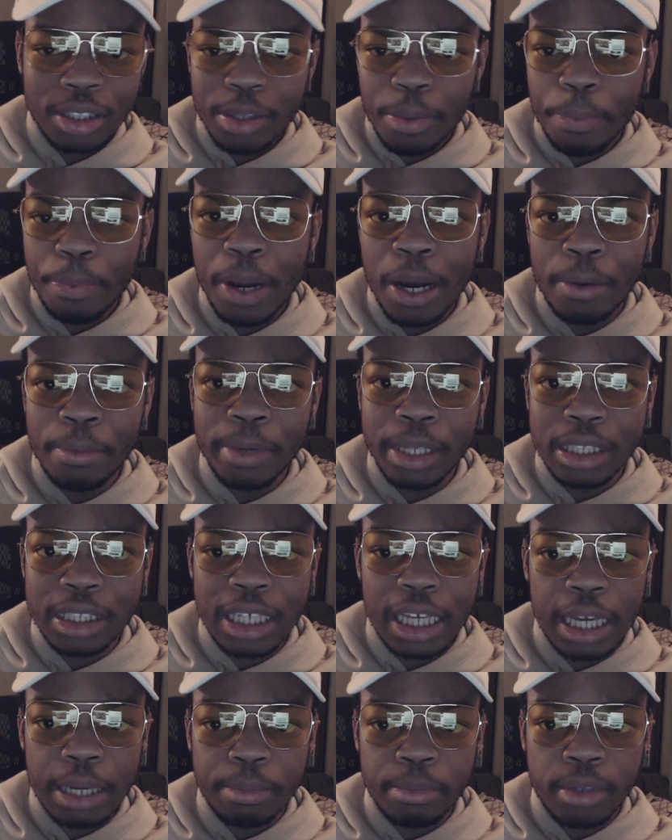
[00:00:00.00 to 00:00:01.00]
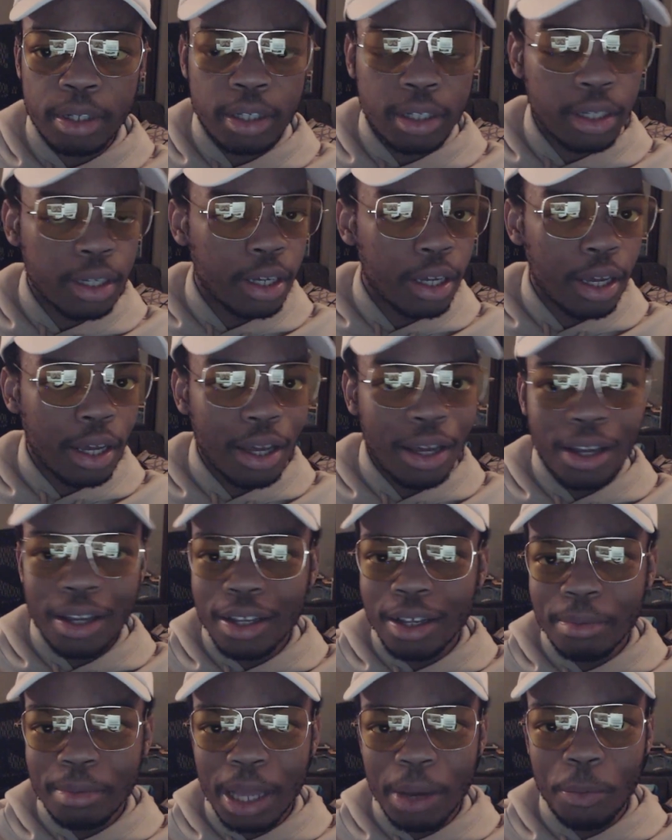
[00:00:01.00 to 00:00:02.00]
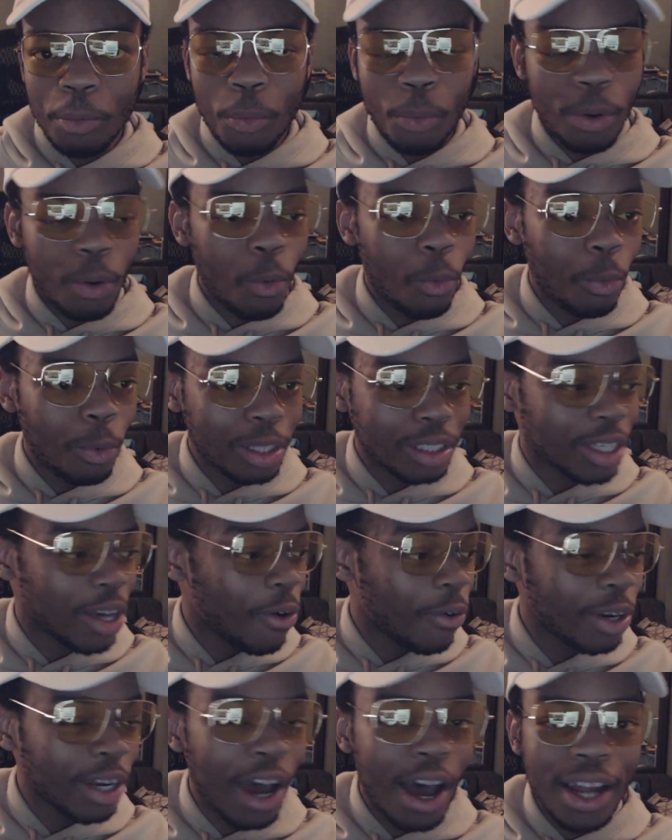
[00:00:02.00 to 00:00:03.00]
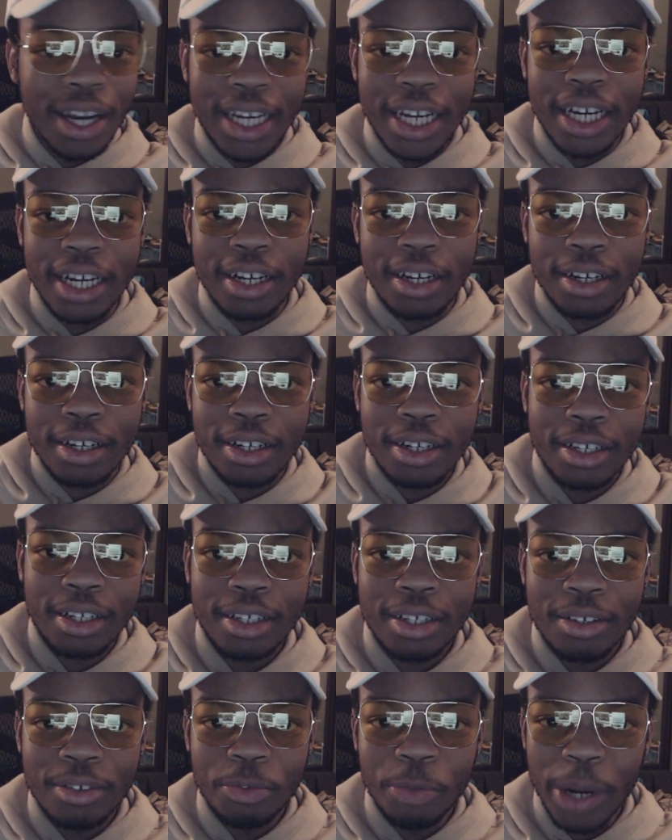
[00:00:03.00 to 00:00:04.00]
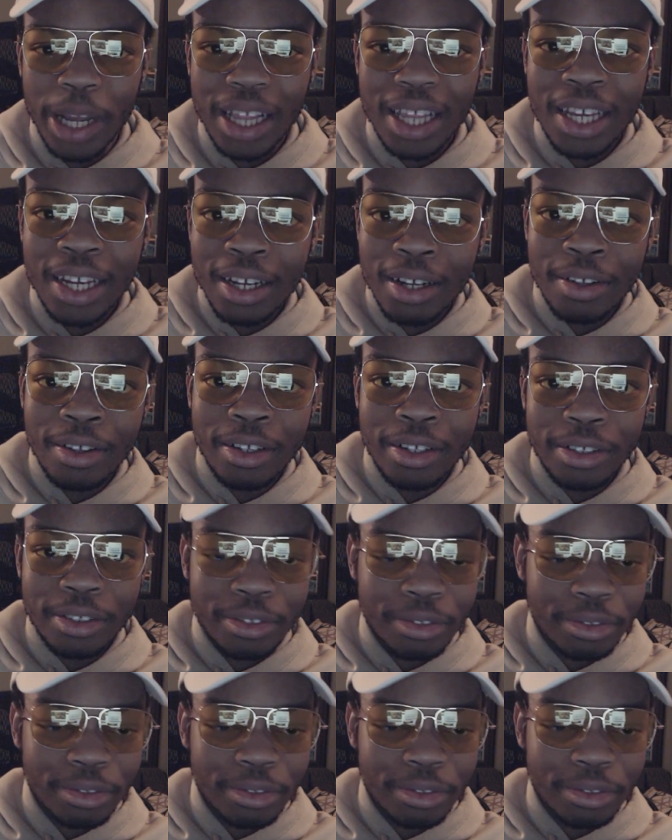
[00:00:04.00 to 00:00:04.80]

This is a pyramid scheme. I'm like, what's going on here? Really?